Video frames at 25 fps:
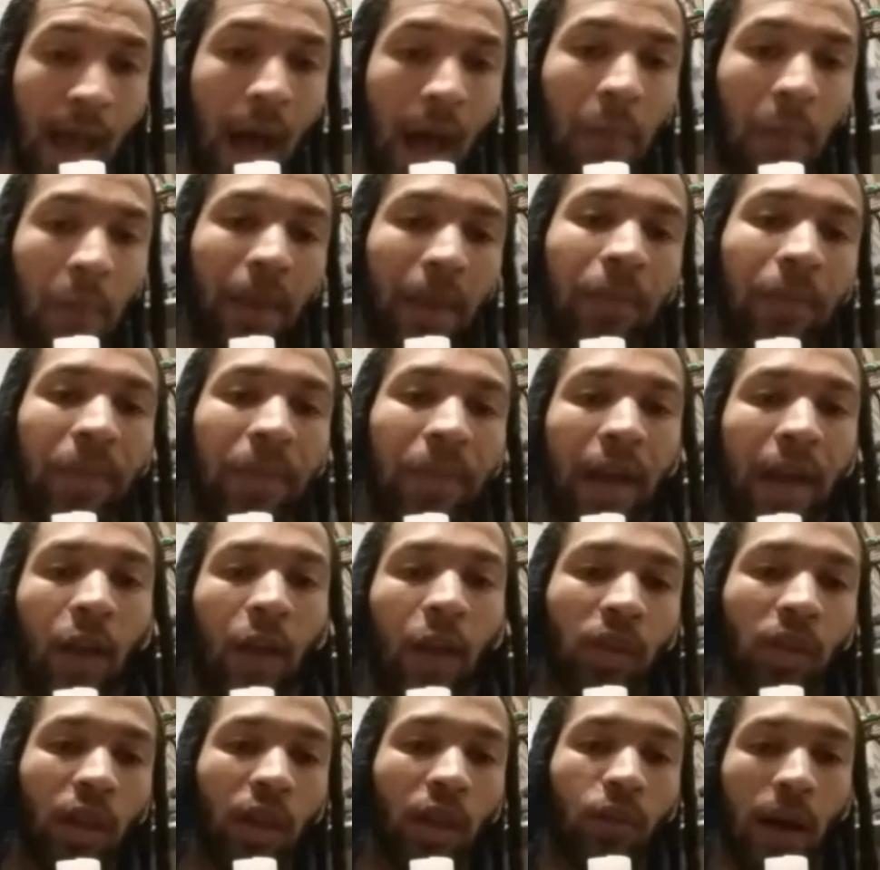I may pair
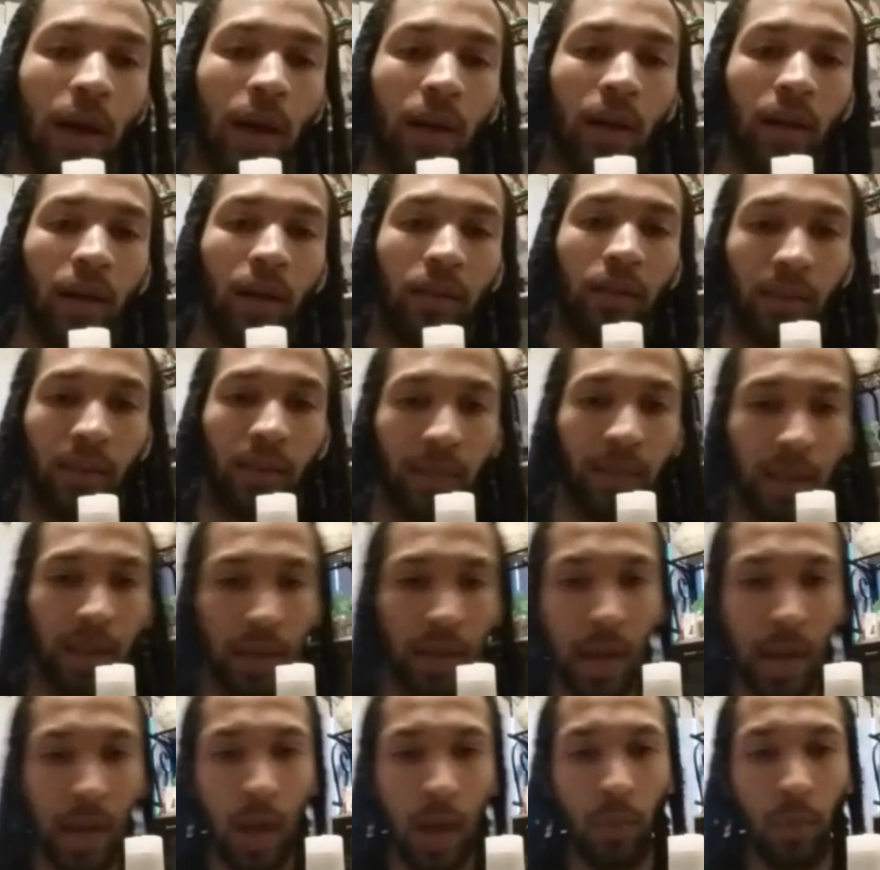it with other products to
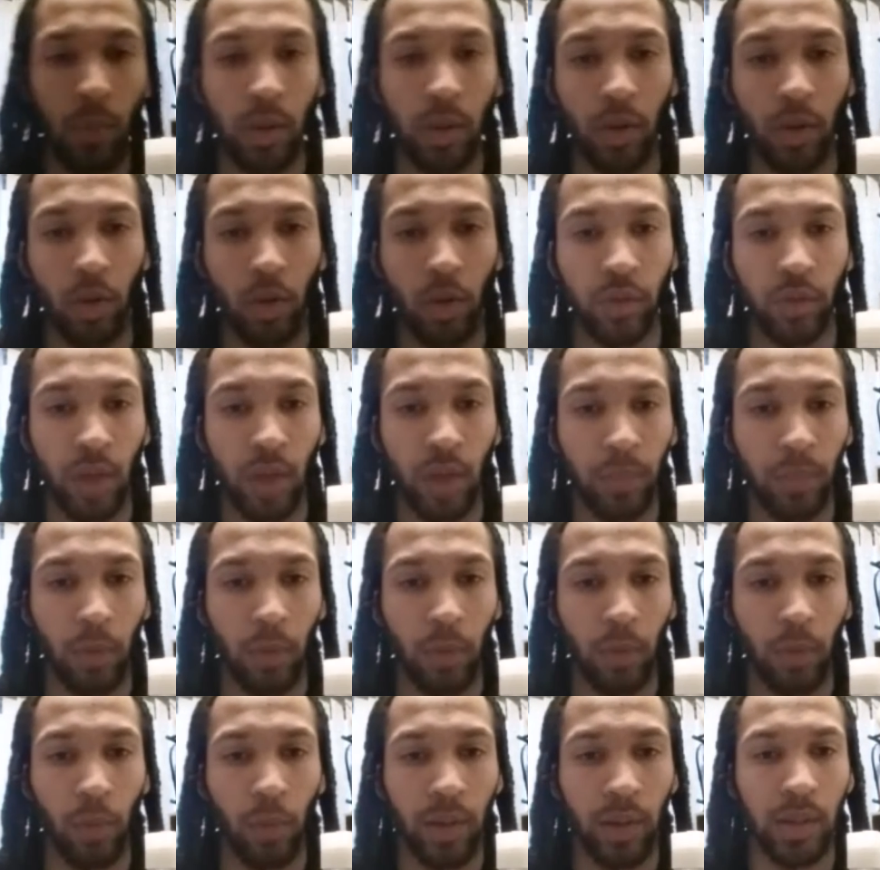see how it holds up
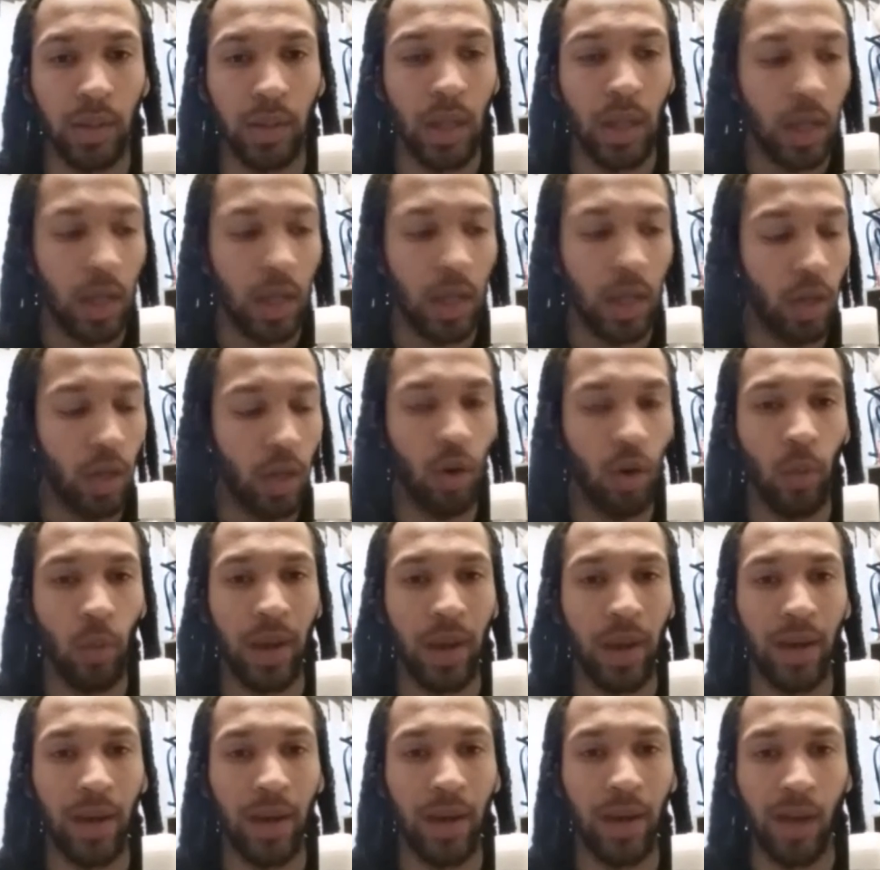and what
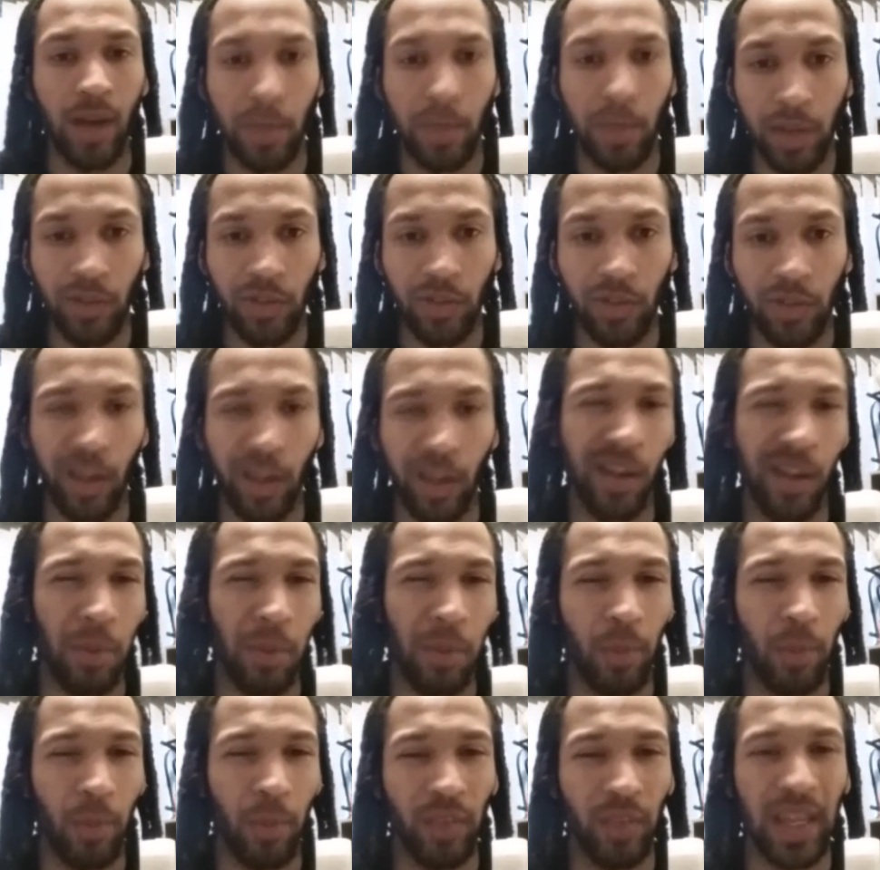kind of combinations I can come
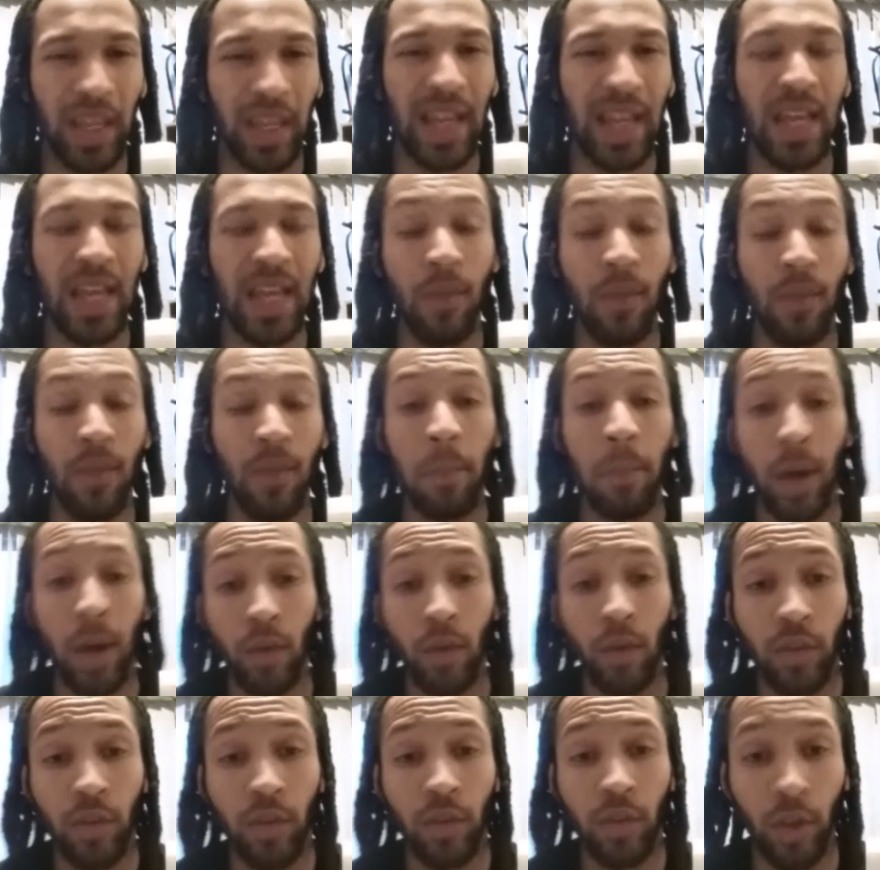up with to get even
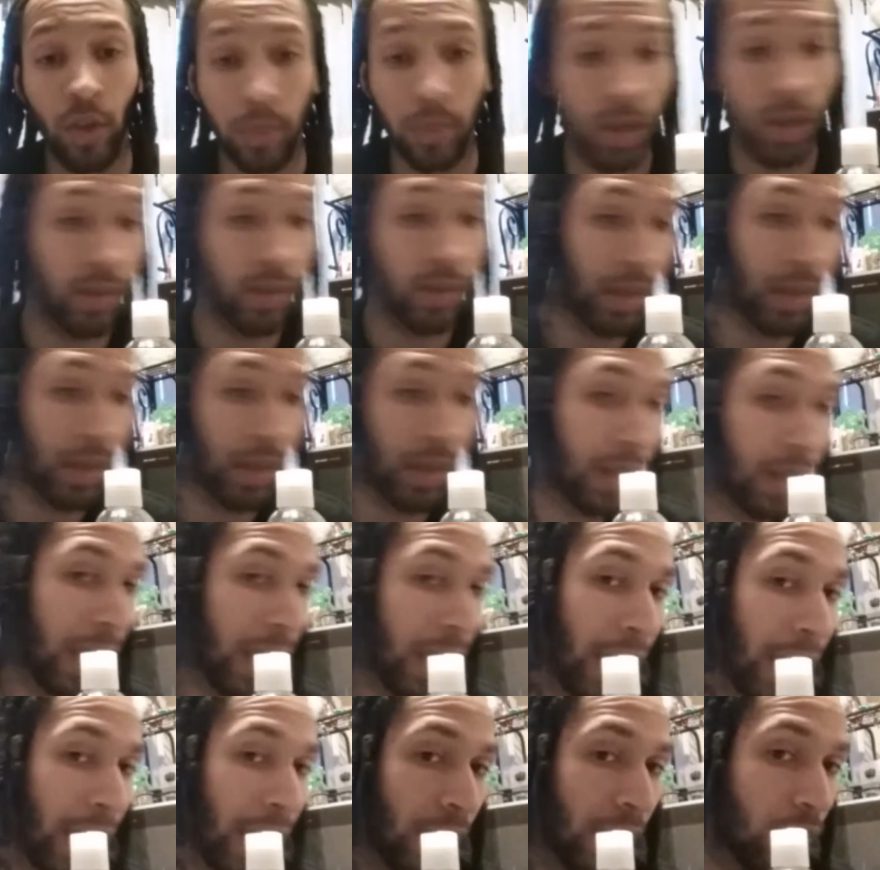better results, because I
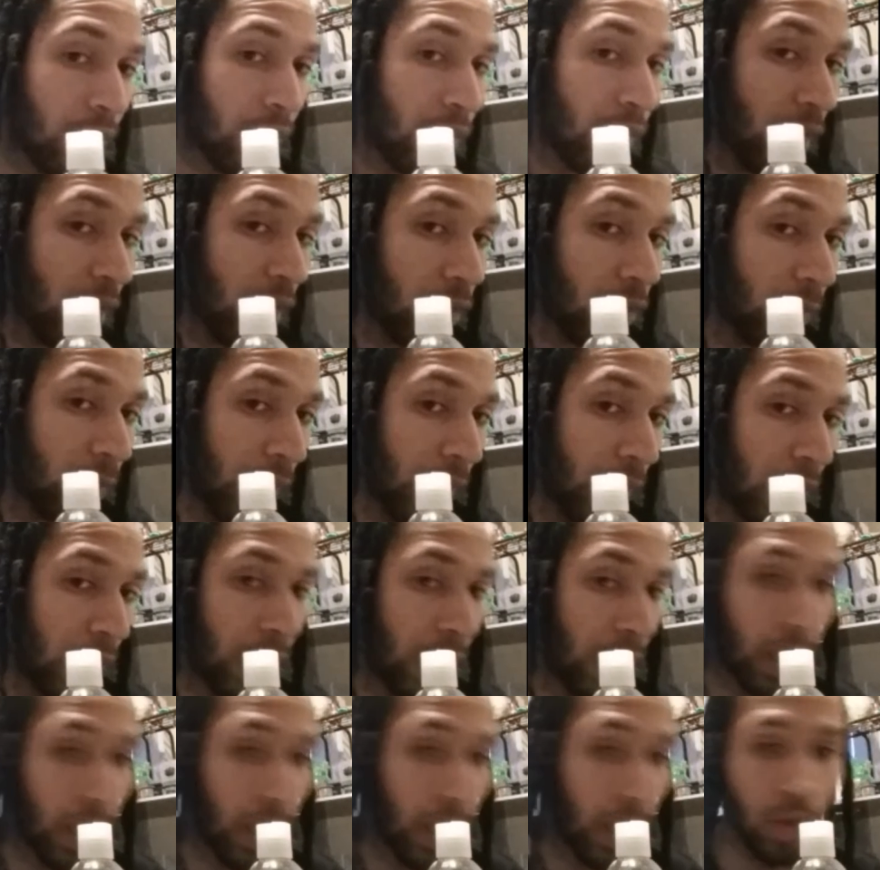got good results, but I
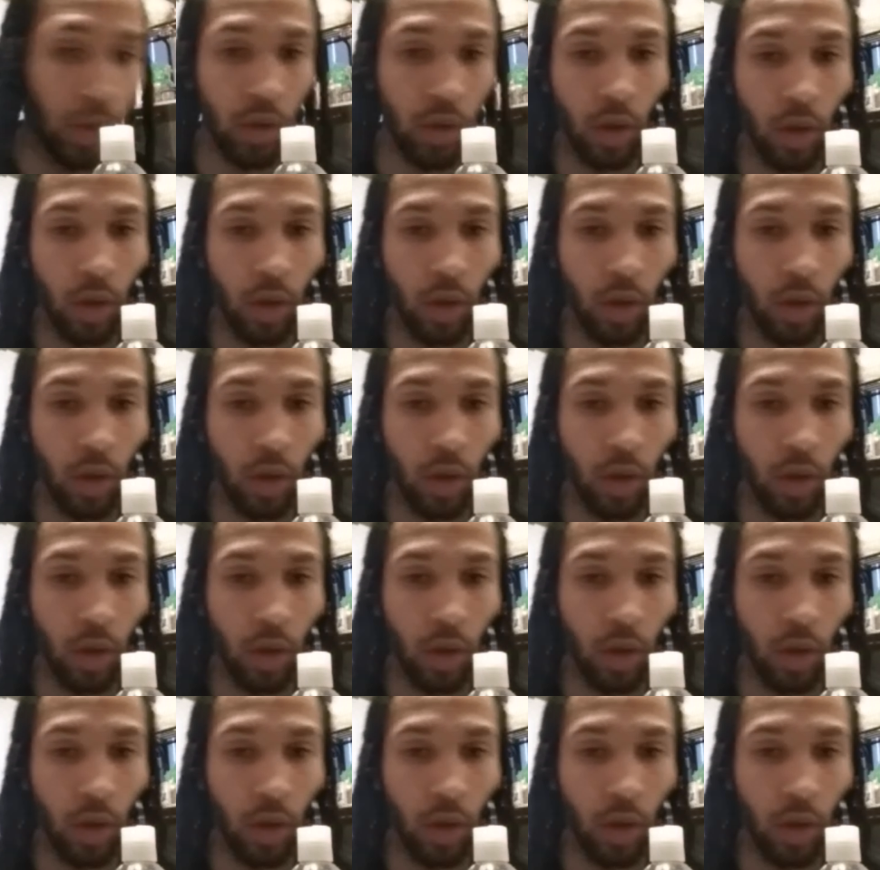didn't get